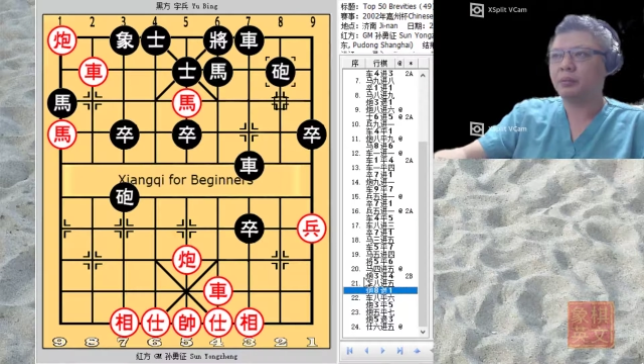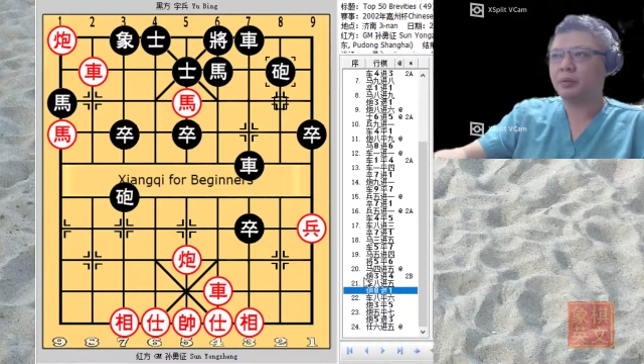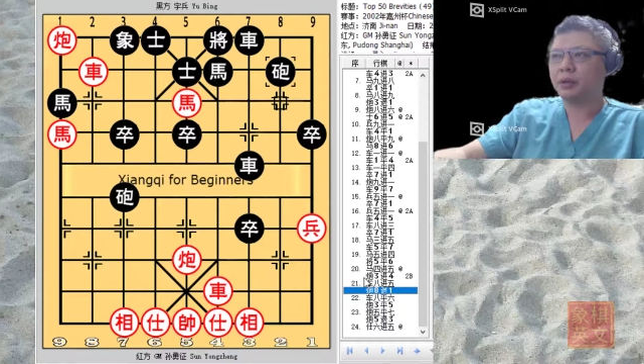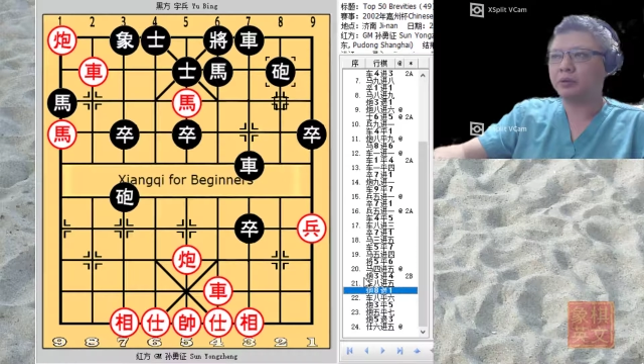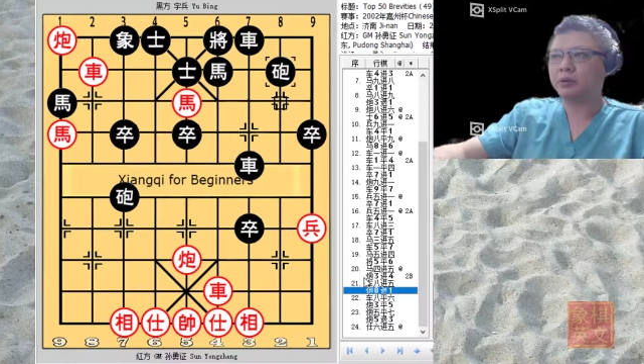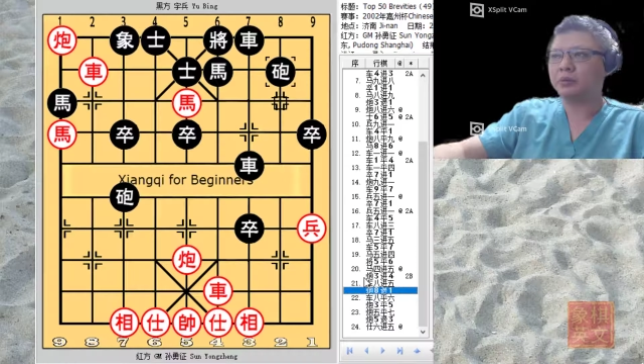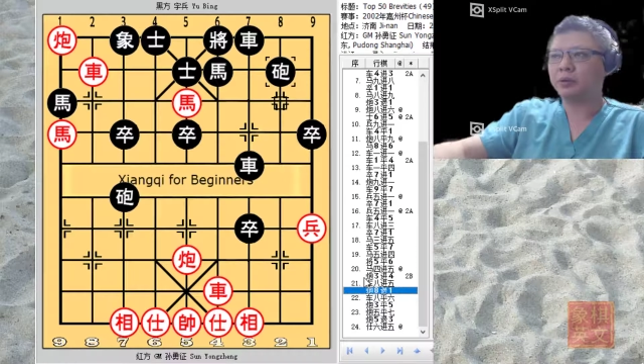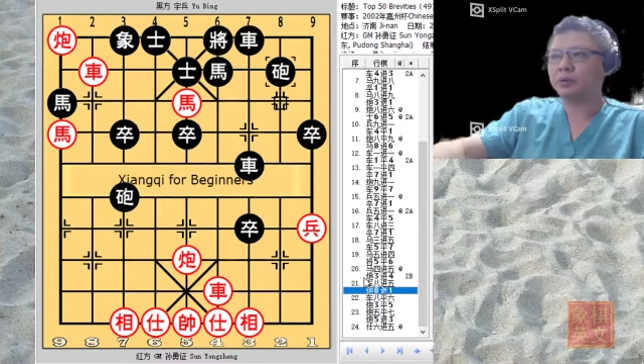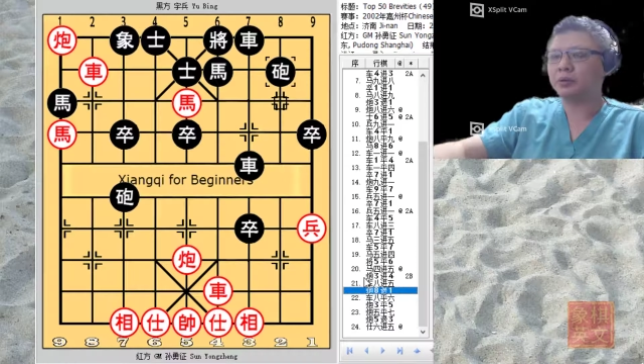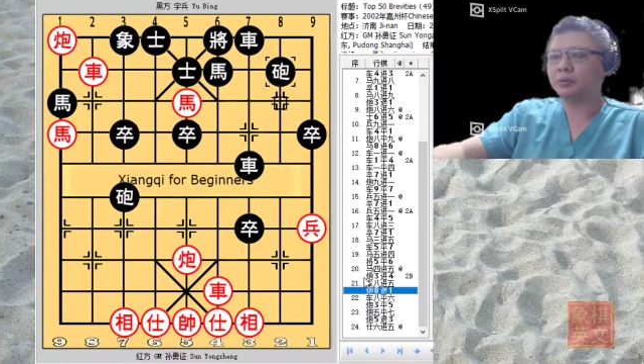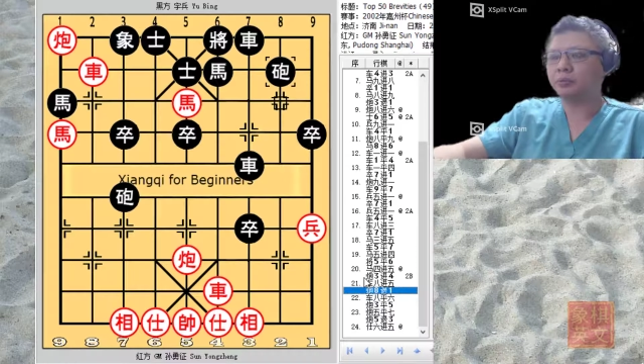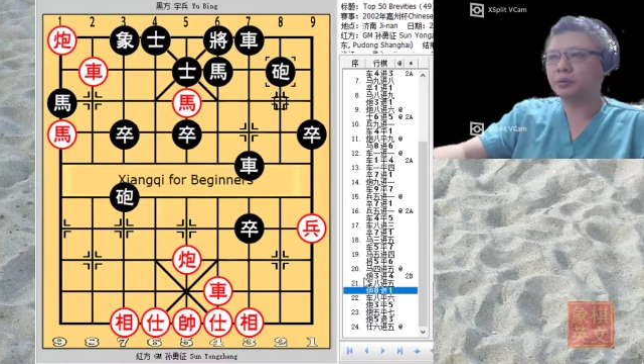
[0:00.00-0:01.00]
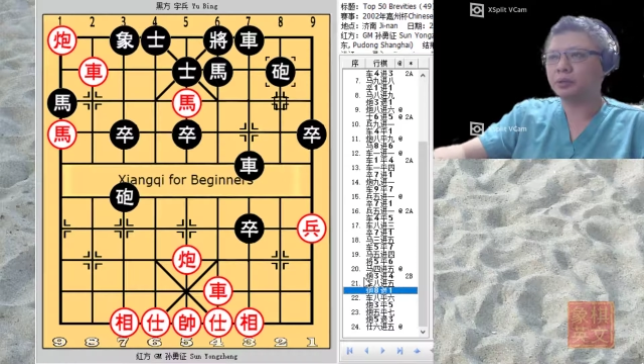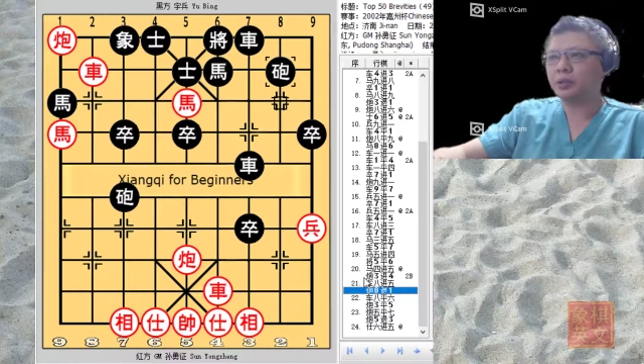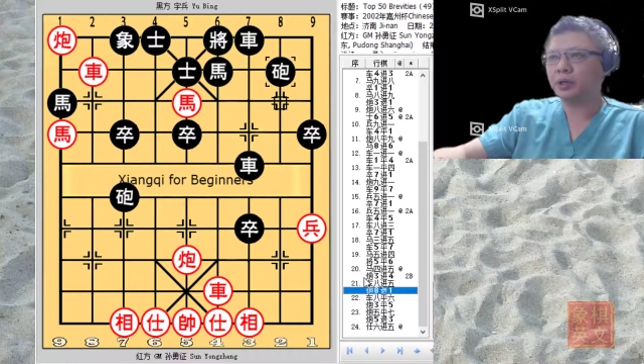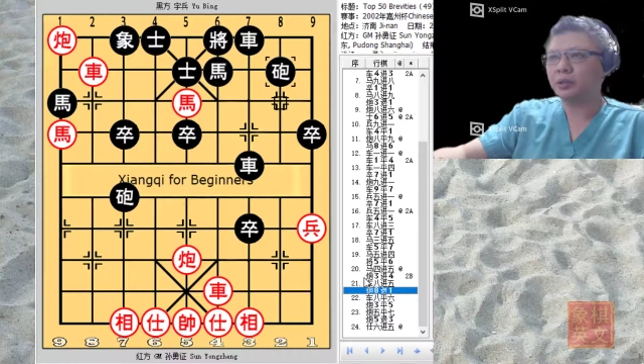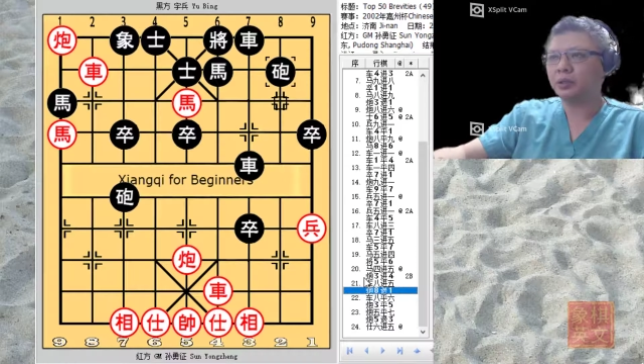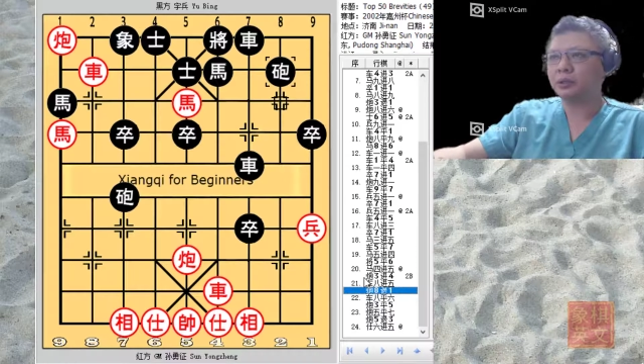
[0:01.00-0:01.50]
Black was forced to
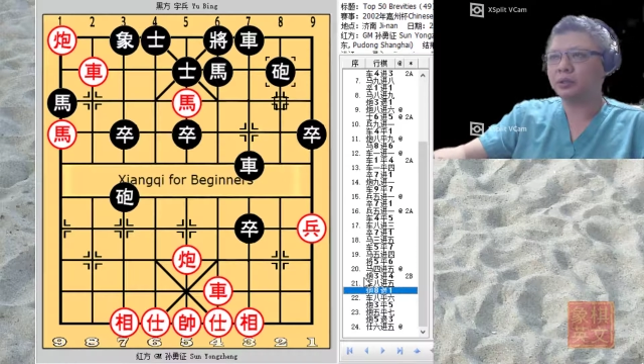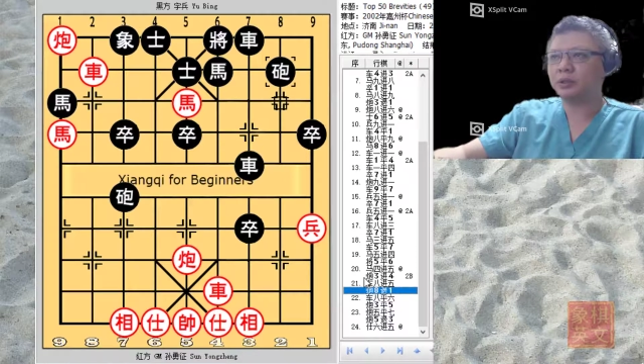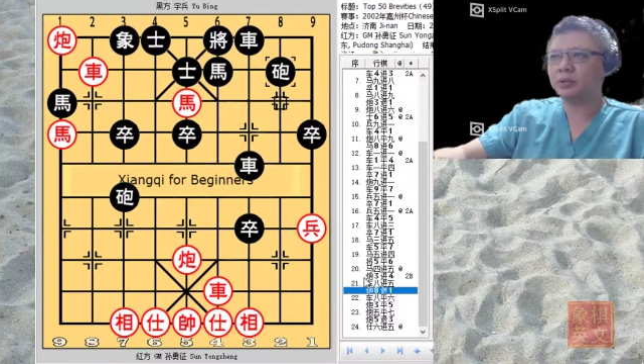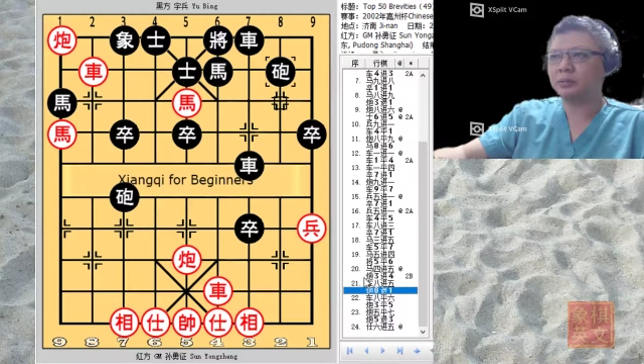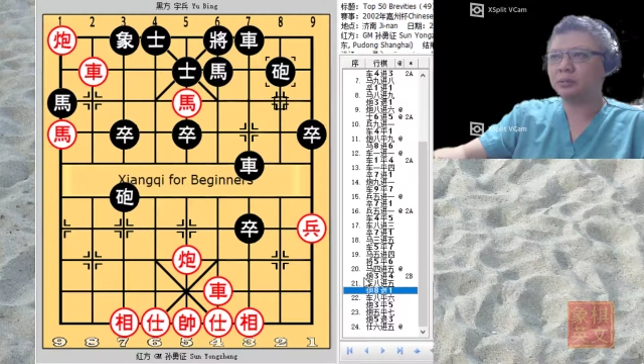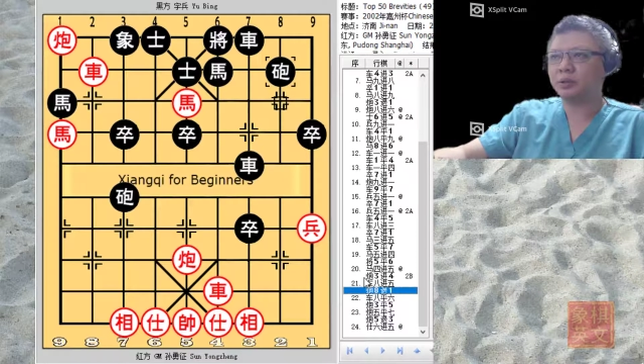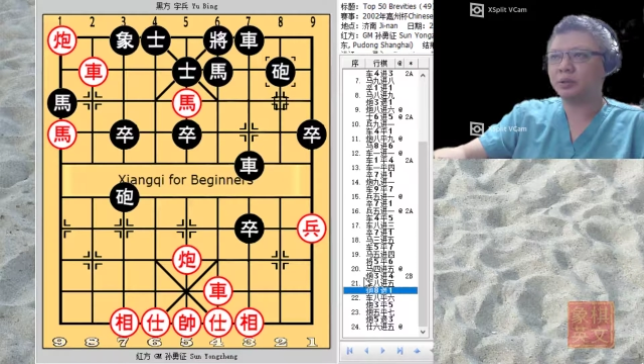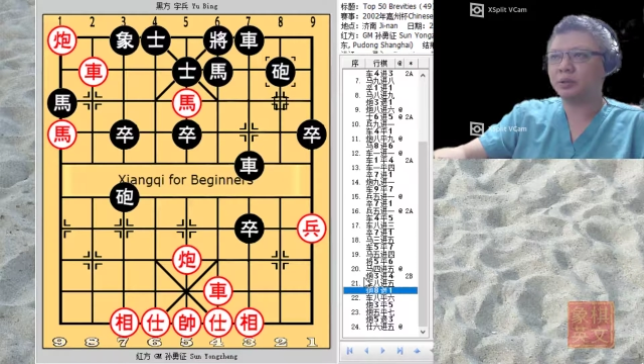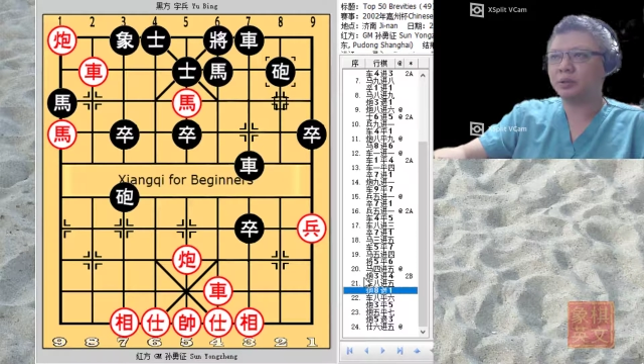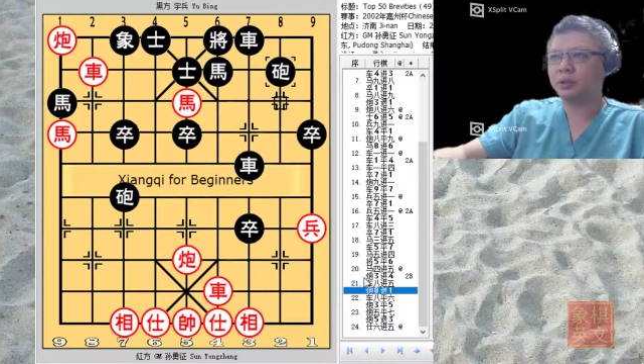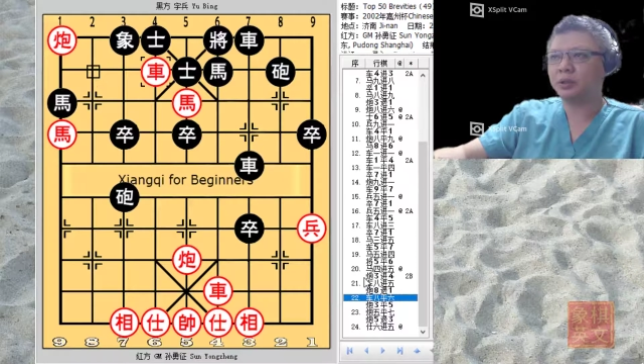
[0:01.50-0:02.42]
protect the central pawn,